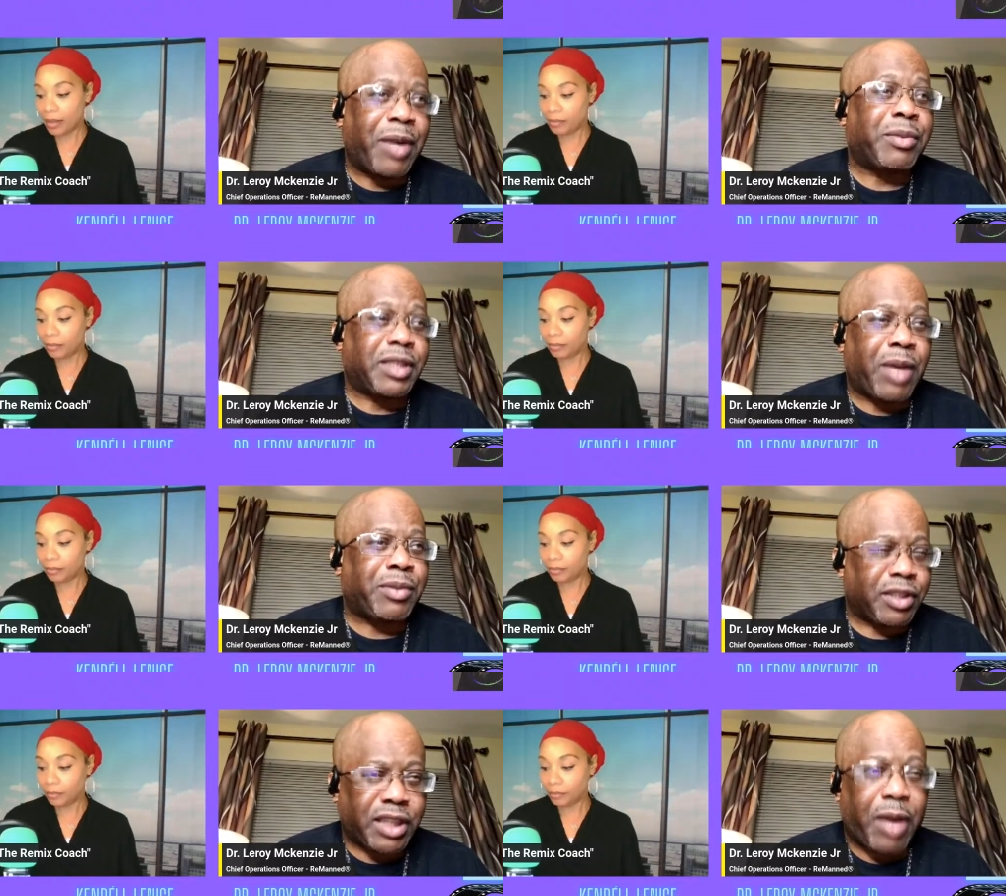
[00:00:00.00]
Speaker 1: That was that
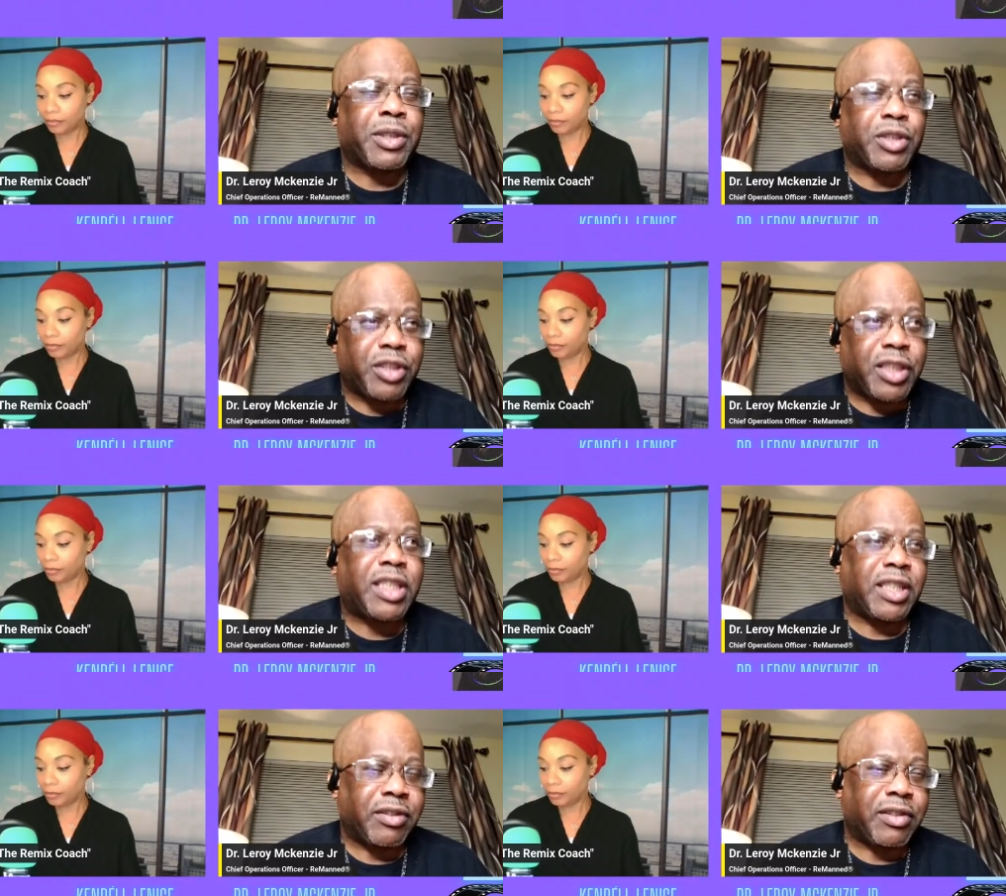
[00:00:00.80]
was a that was a good
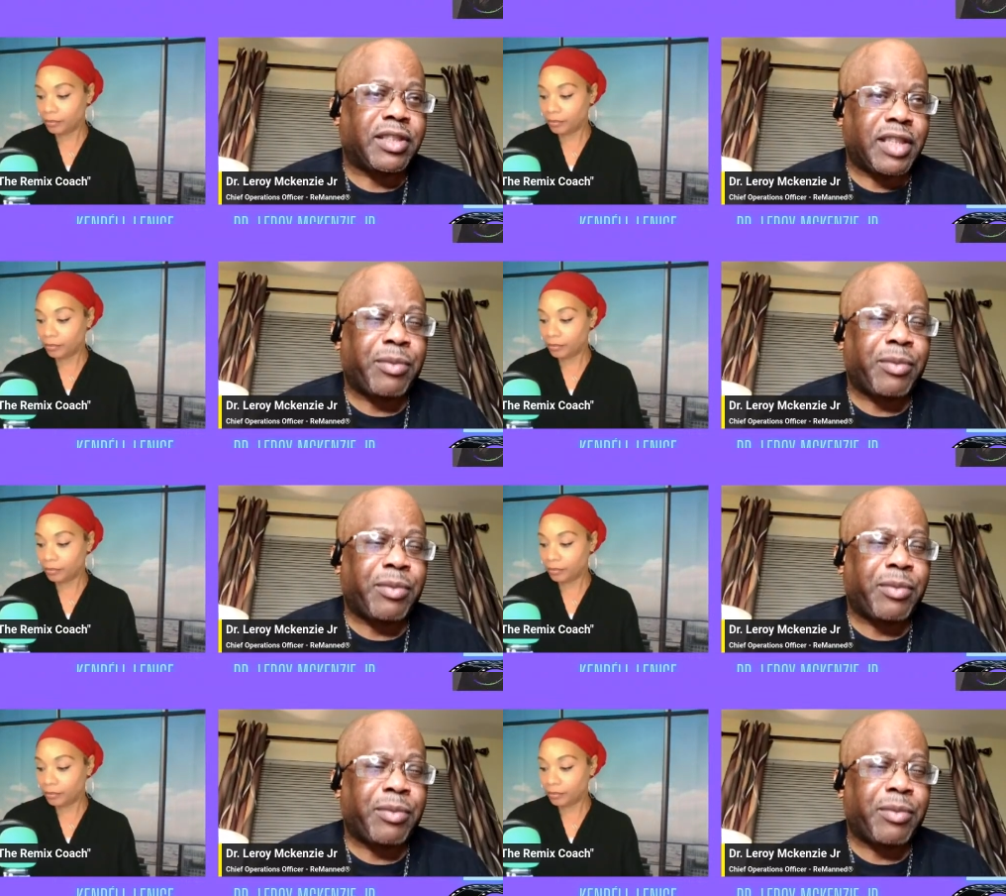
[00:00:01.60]
series.